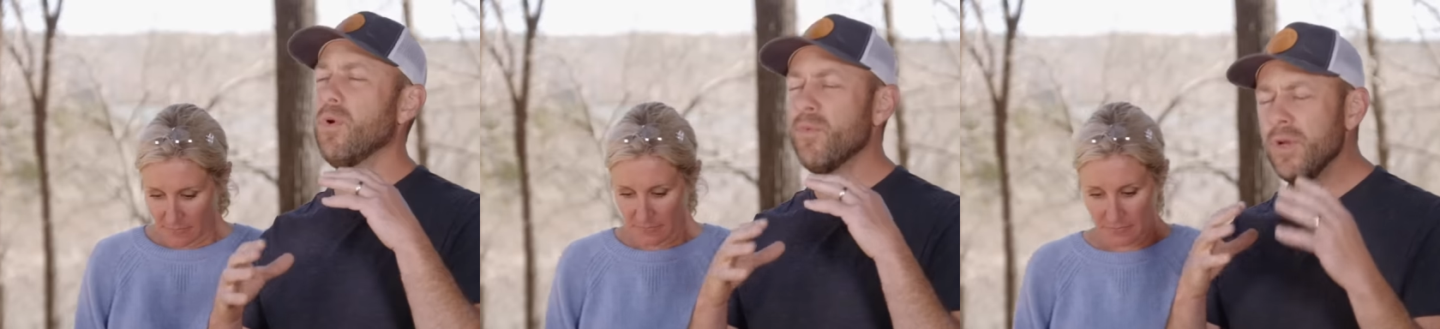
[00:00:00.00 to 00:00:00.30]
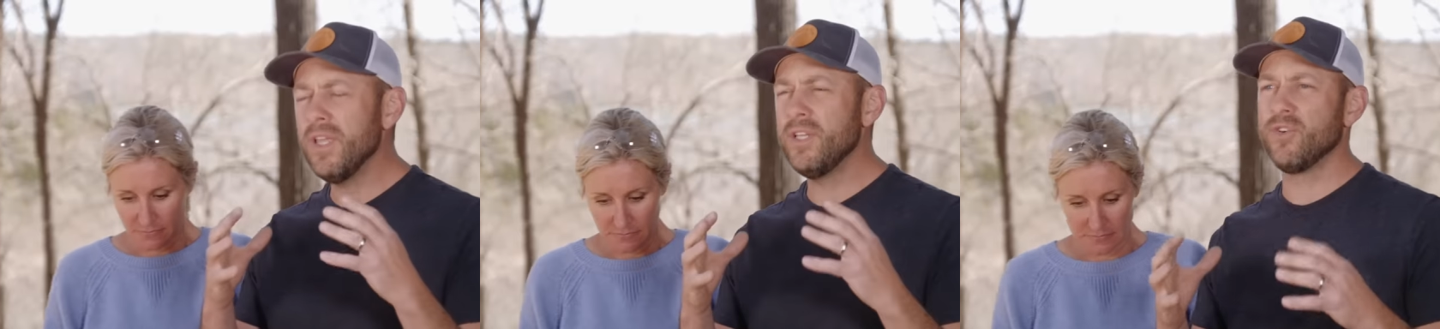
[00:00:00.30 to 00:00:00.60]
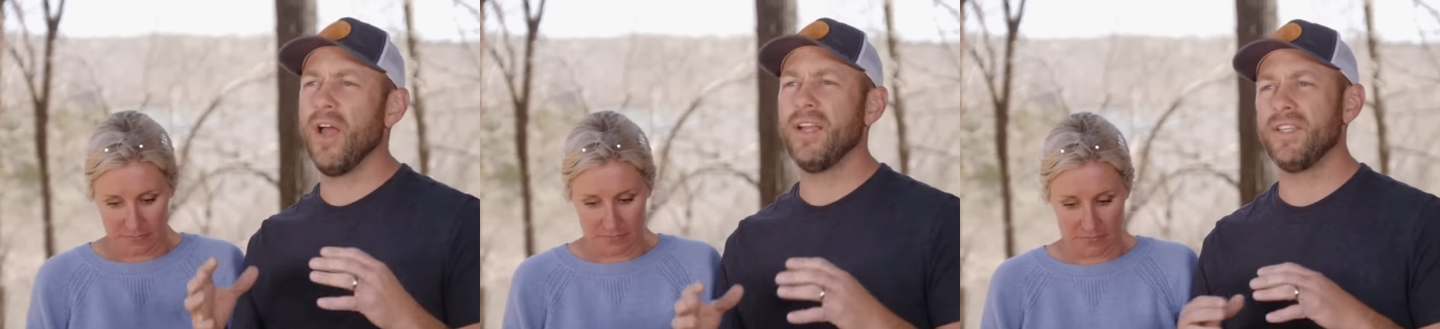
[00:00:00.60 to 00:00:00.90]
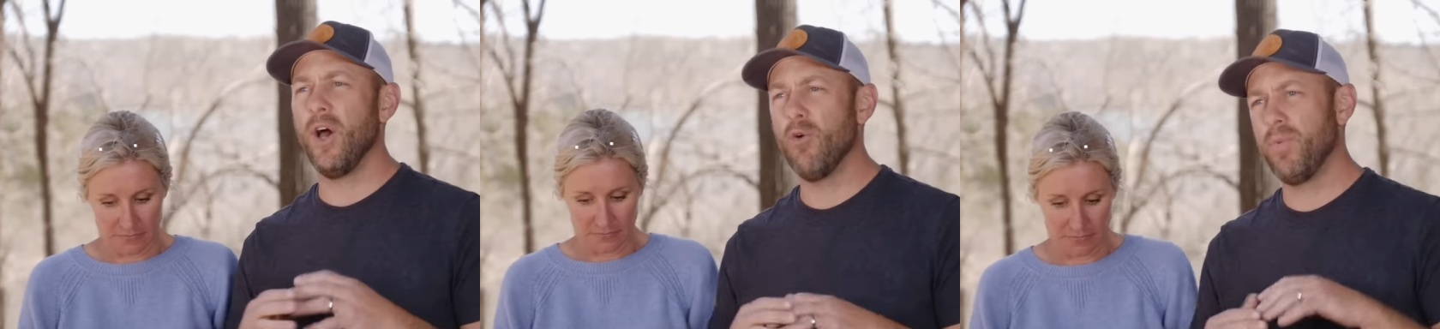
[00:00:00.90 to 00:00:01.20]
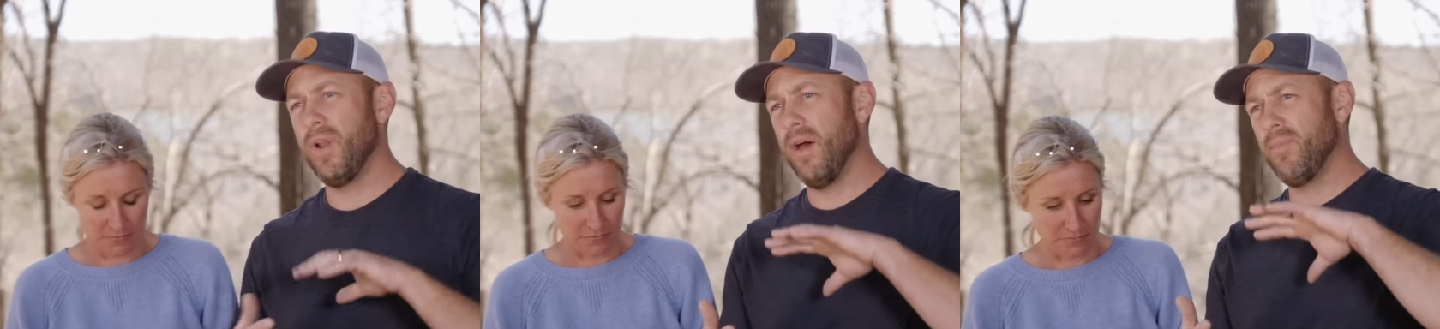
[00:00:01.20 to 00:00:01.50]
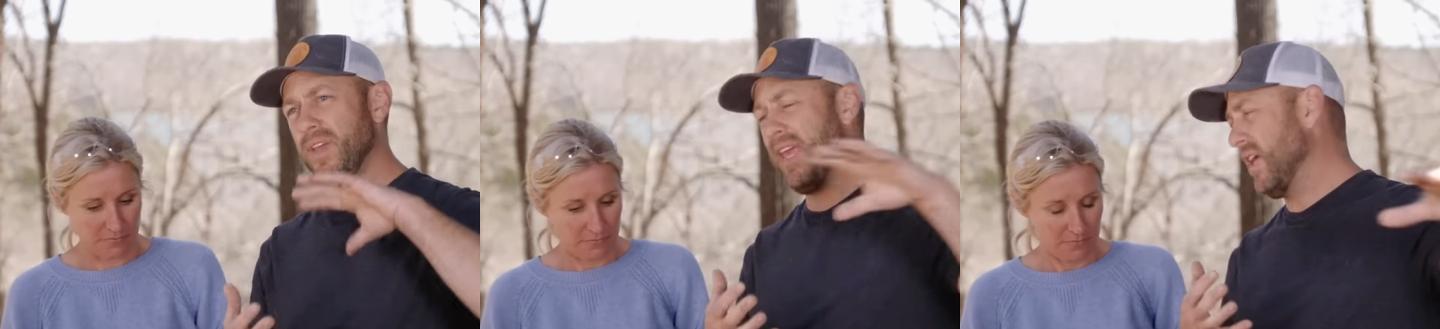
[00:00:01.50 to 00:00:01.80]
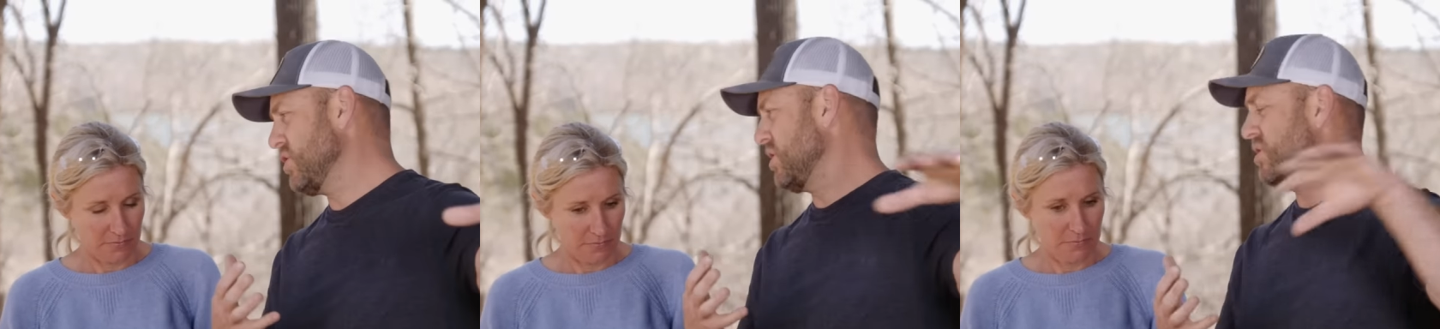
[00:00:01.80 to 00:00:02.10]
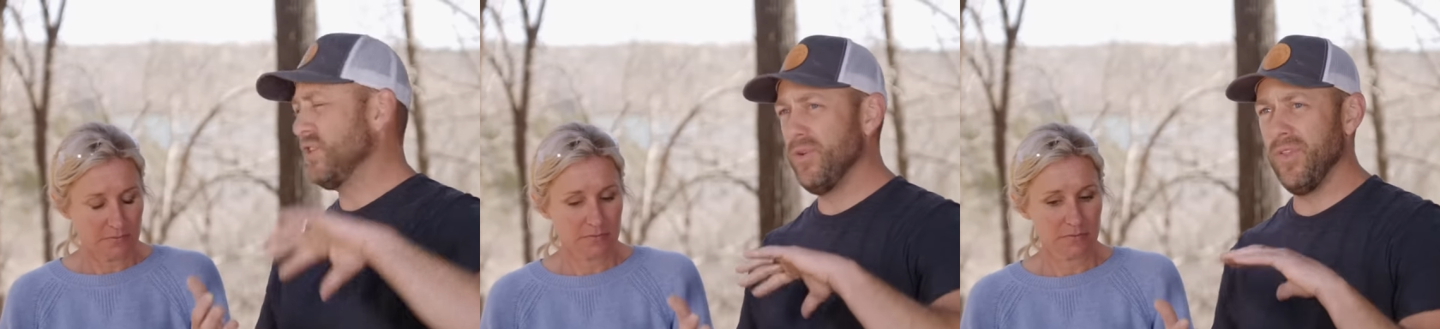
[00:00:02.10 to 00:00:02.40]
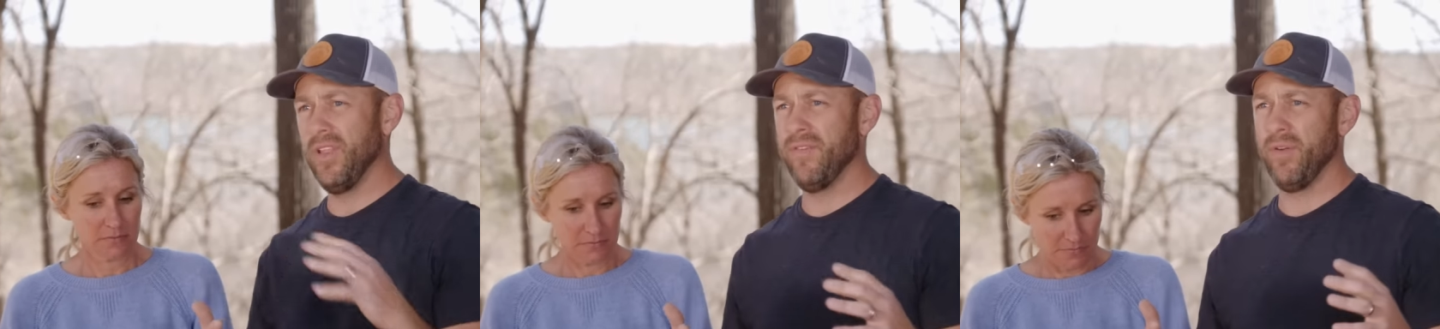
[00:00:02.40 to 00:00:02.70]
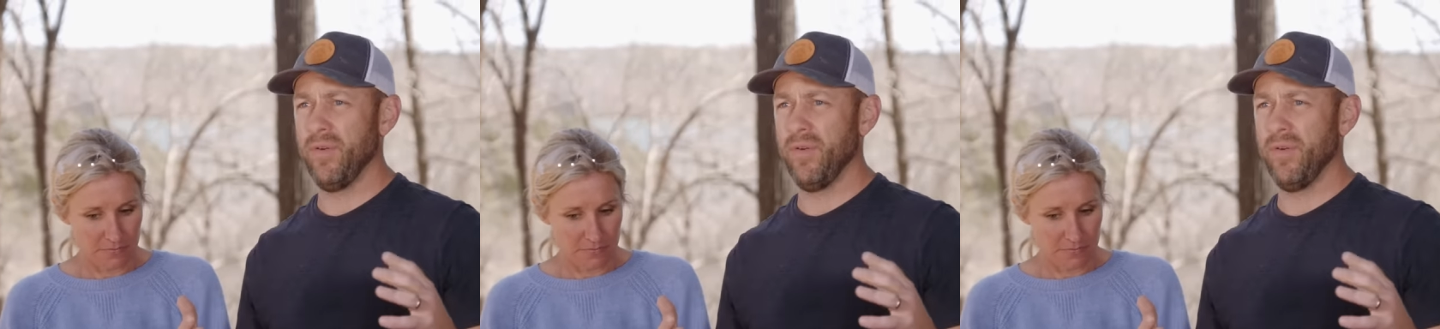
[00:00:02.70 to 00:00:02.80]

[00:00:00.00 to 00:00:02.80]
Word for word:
Speaker 1: We're really trying to open up the kitchen to the living